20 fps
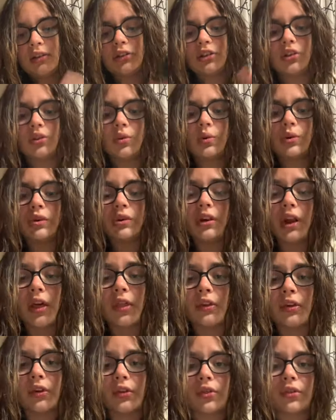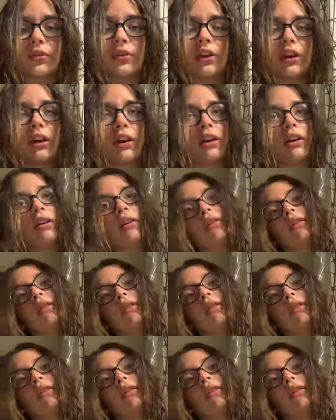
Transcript: do another three,